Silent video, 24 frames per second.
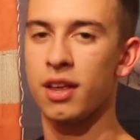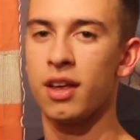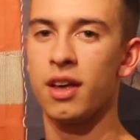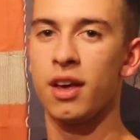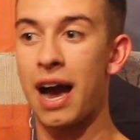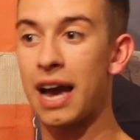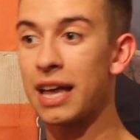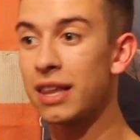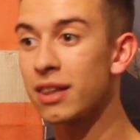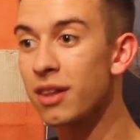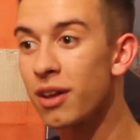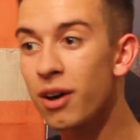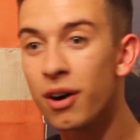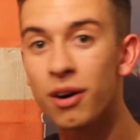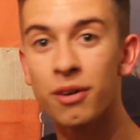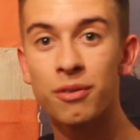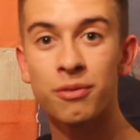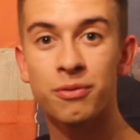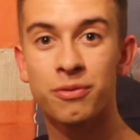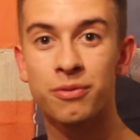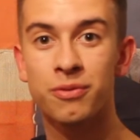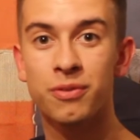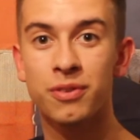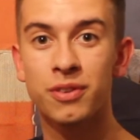I
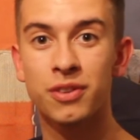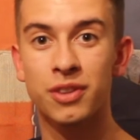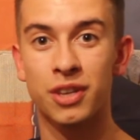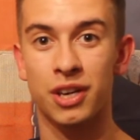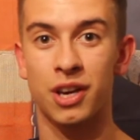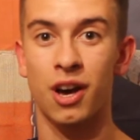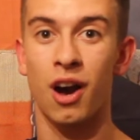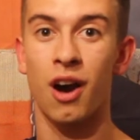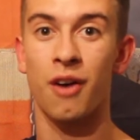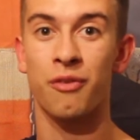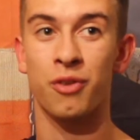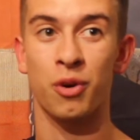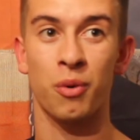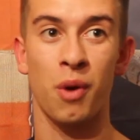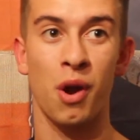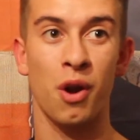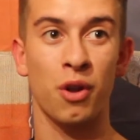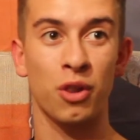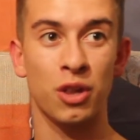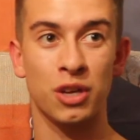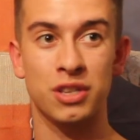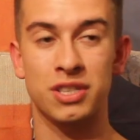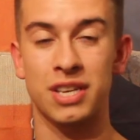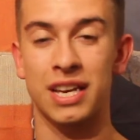love the cover where it
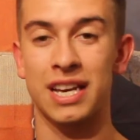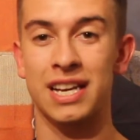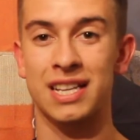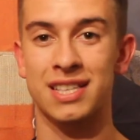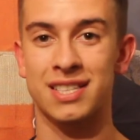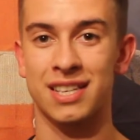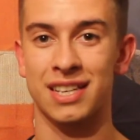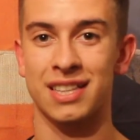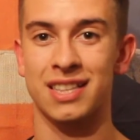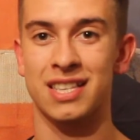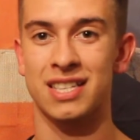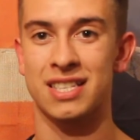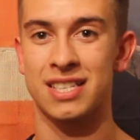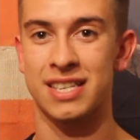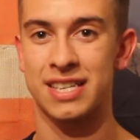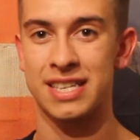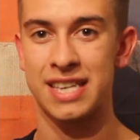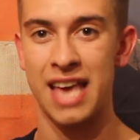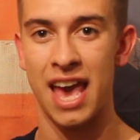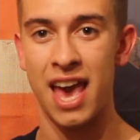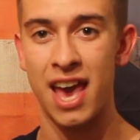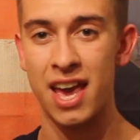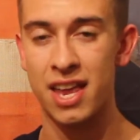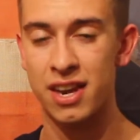looks like it's like this
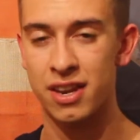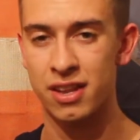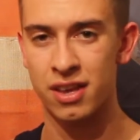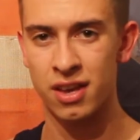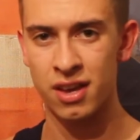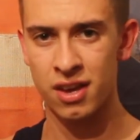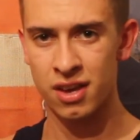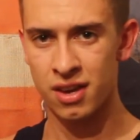dead